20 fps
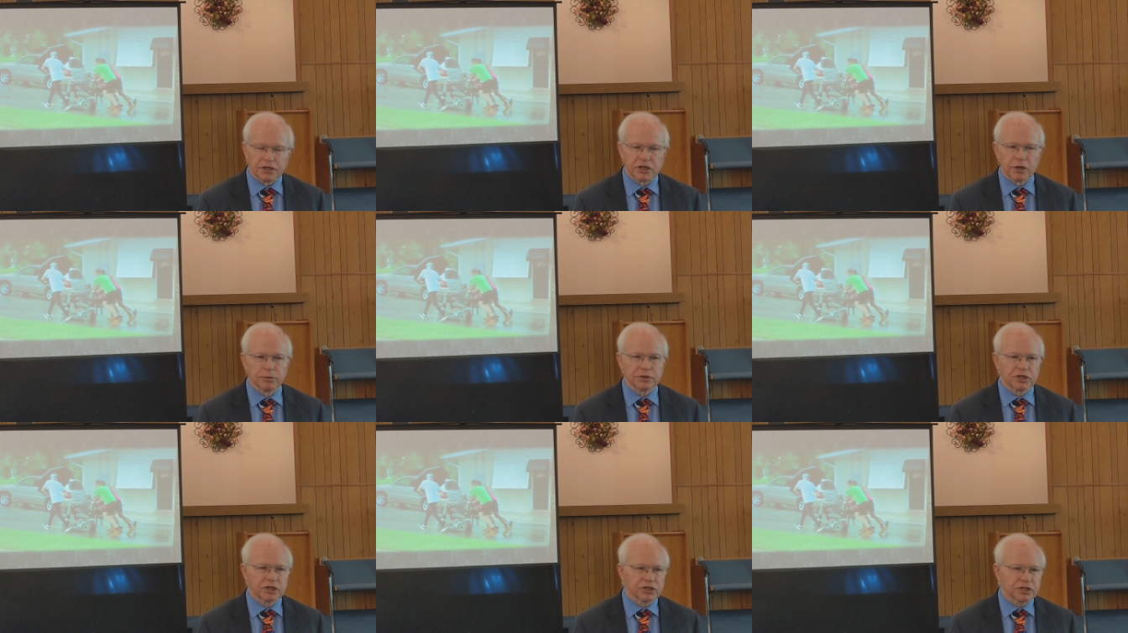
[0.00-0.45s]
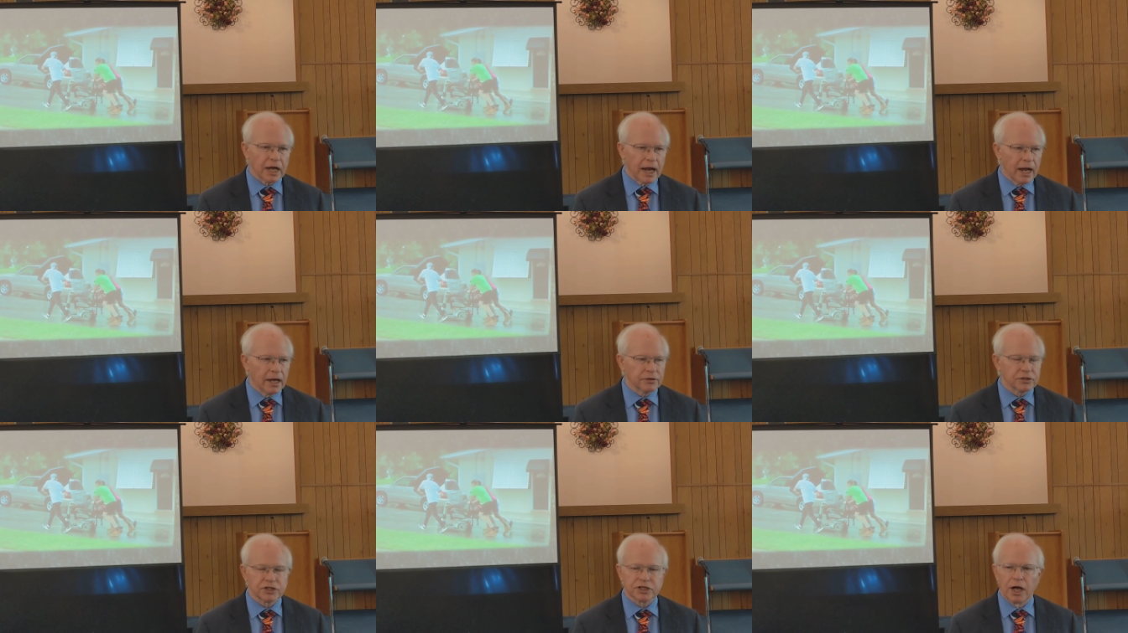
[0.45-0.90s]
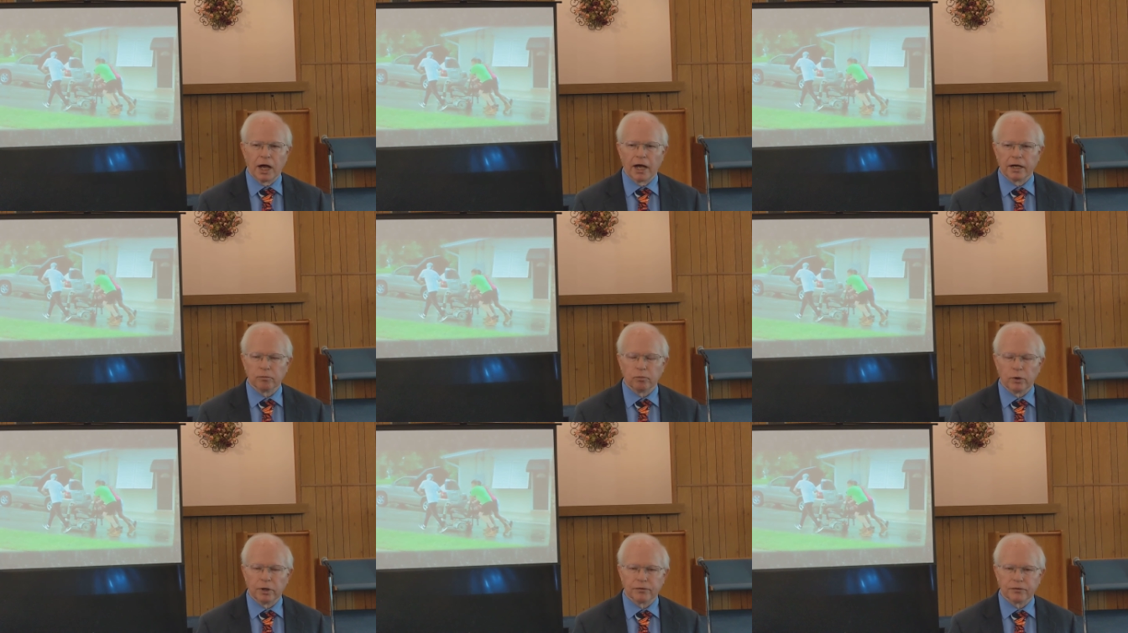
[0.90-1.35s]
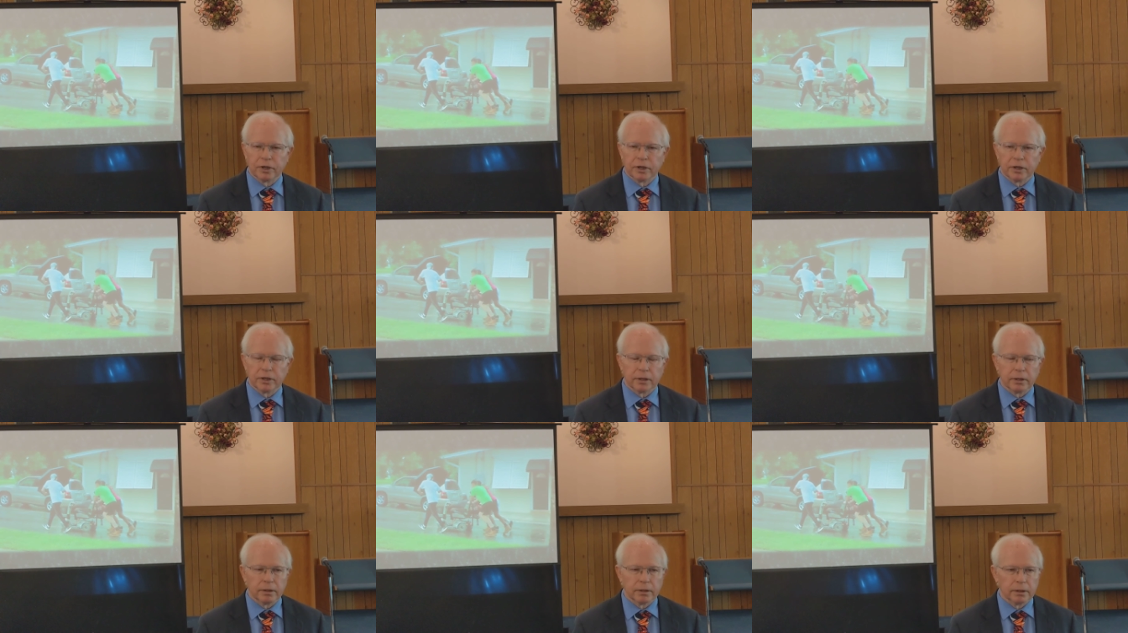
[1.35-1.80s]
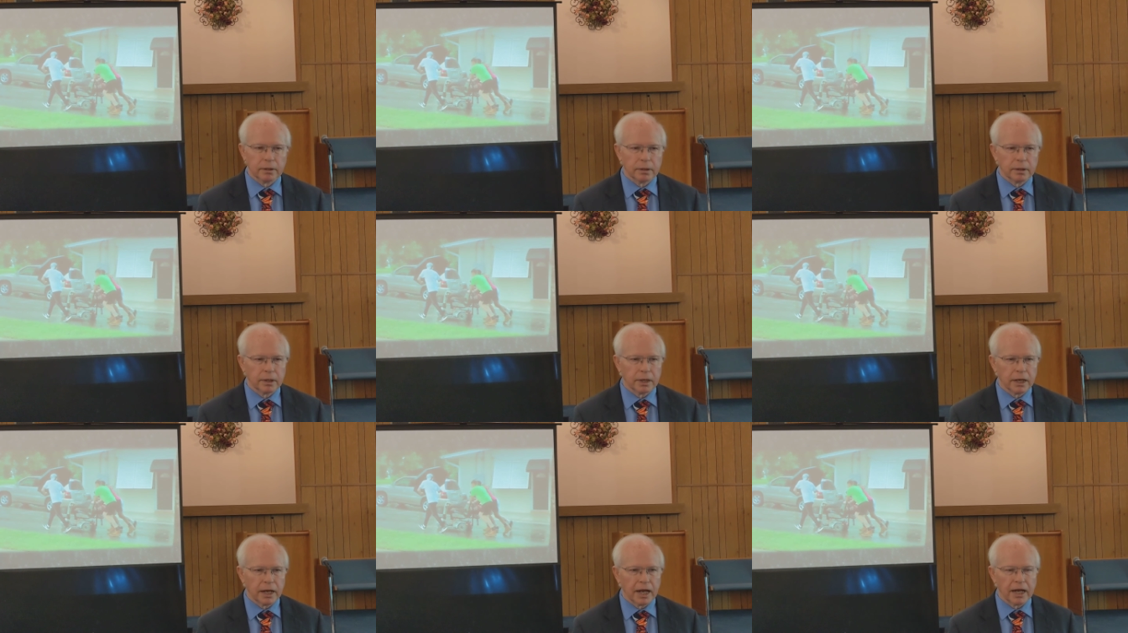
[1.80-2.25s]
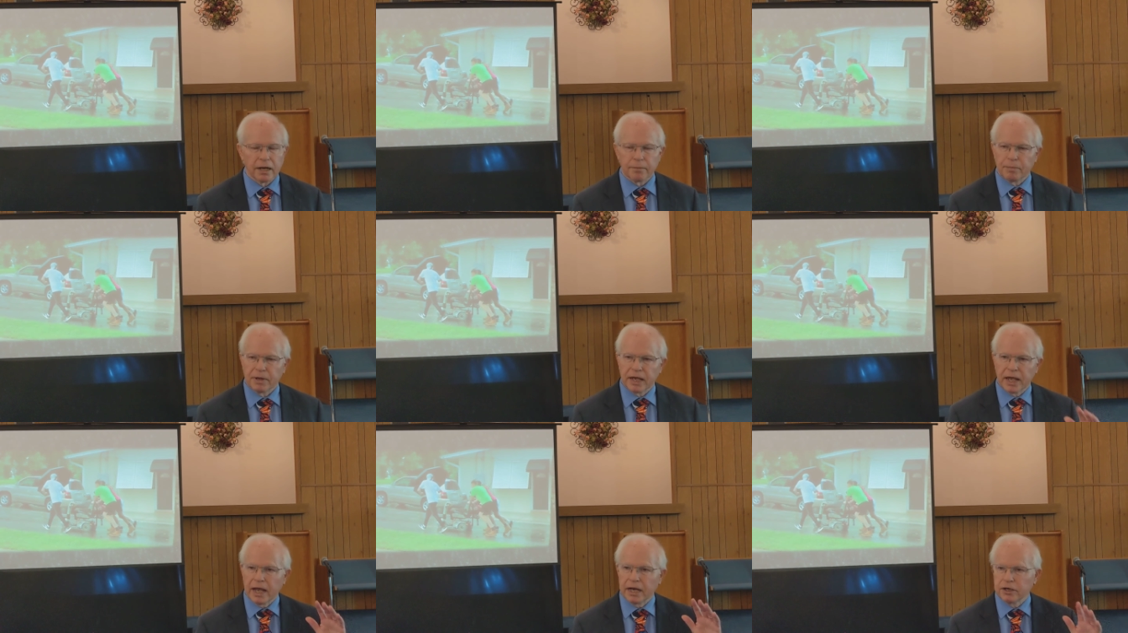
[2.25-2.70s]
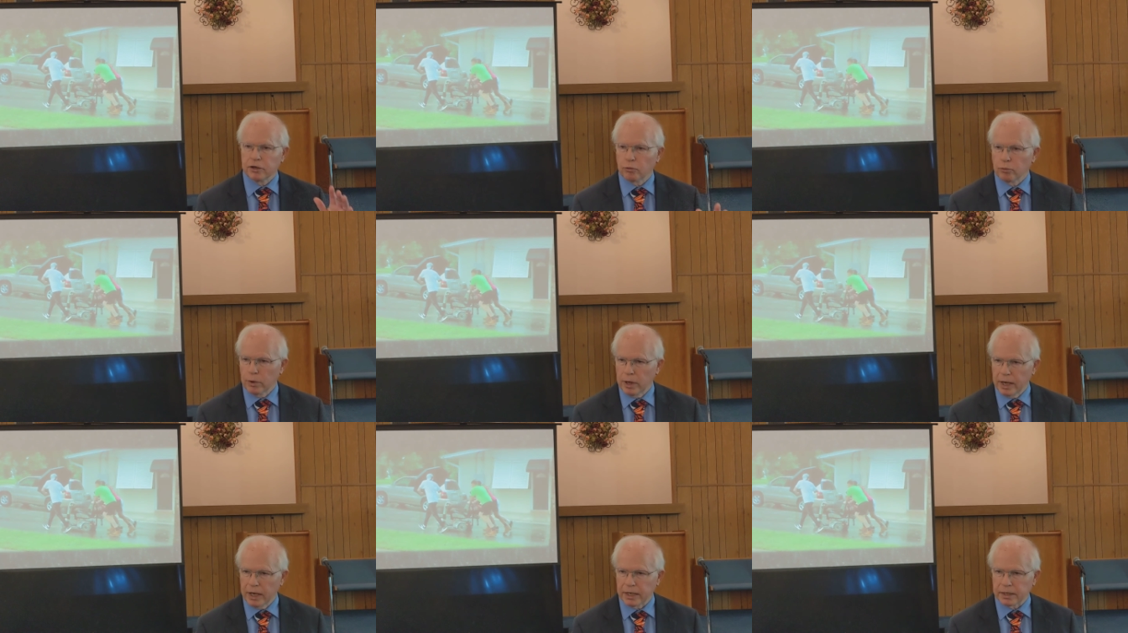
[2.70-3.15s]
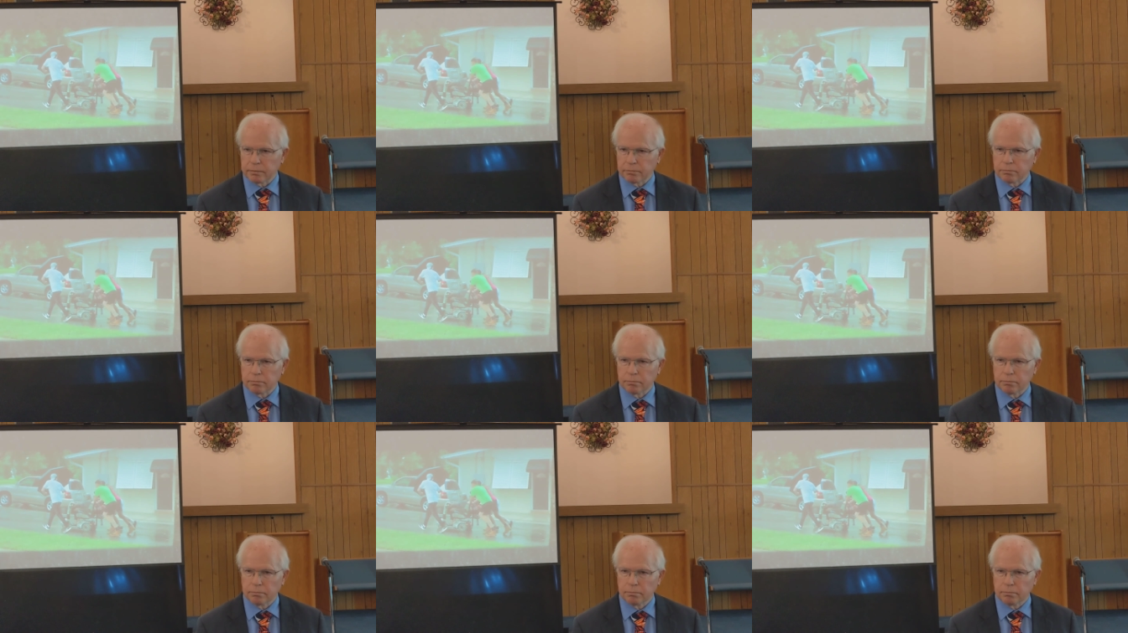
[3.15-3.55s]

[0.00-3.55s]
And she was just outside with it, and it began to rain.